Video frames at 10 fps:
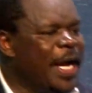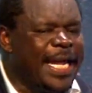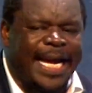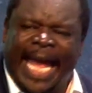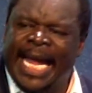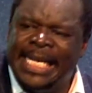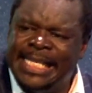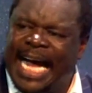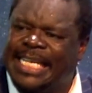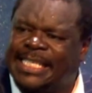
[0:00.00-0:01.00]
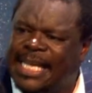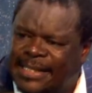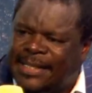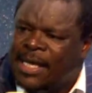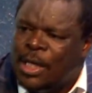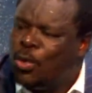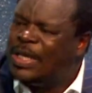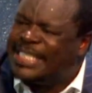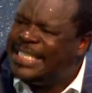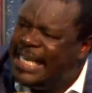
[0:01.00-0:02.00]
already gained access
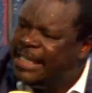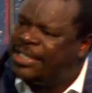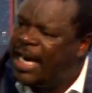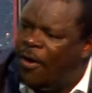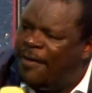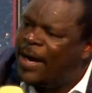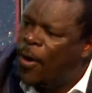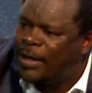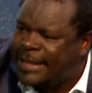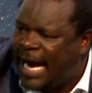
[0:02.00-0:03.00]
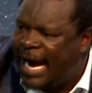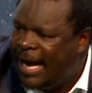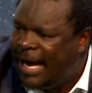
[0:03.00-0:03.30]
to a signature of an altar,